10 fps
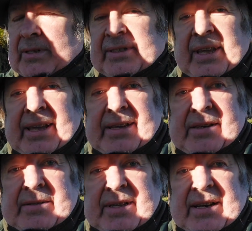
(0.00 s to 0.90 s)

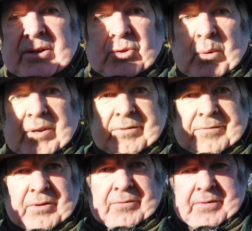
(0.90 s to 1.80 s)
10 or
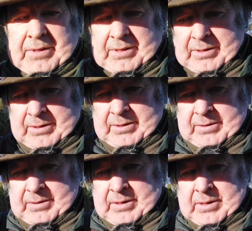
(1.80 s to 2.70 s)
12 of the
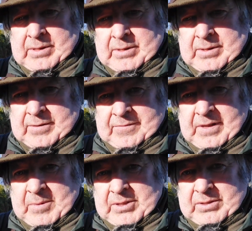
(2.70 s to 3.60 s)

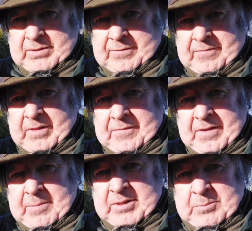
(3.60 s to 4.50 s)
famous
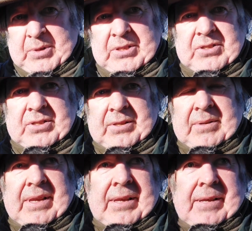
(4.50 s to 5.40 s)
priests
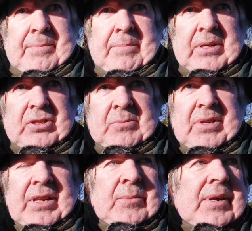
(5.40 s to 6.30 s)
and bishops
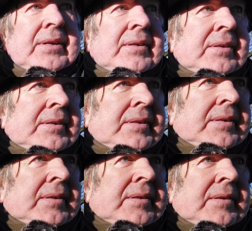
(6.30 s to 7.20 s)
anyway,
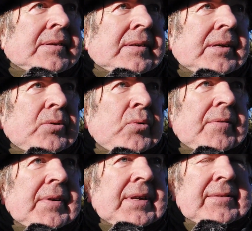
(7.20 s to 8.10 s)
and
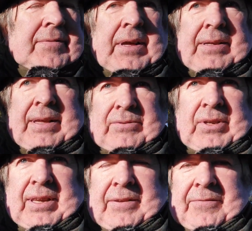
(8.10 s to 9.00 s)
whoever else I can